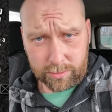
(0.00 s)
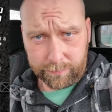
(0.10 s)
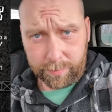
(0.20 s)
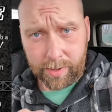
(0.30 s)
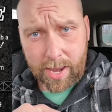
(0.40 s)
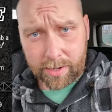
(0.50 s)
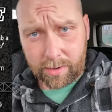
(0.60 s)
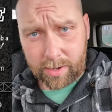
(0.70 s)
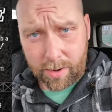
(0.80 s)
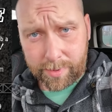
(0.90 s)
So if you're planning
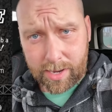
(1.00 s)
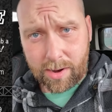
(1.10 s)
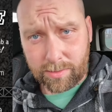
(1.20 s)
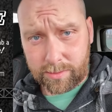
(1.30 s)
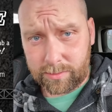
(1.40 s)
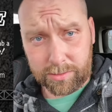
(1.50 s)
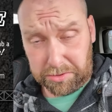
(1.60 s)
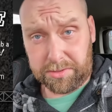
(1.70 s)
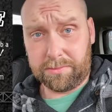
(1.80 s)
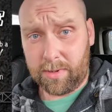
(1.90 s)
on coming out
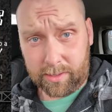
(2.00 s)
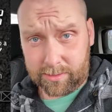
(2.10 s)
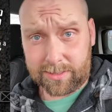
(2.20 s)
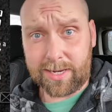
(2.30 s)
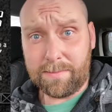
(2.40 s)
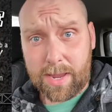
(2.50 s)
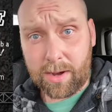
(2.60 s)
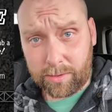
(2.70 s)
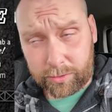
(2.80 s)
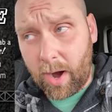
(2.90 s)
just like to see me
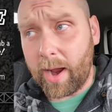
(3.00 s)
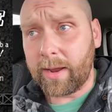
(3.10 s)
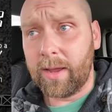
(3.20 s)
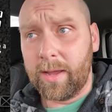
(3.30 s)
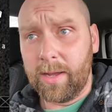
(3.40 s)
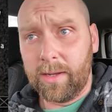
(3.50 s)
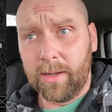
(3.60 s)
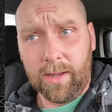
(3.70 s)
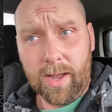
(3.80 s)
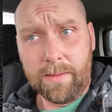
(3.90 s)
or the truck,
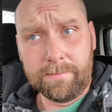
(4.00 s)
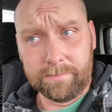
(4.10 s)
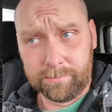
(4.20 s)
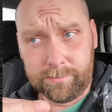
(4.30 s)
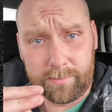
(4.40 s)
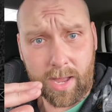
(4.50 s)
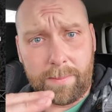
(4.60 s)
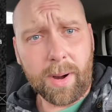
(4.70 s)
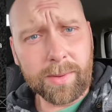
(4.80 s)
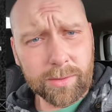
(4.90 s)
um, I'm
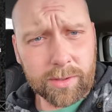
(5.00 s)
probably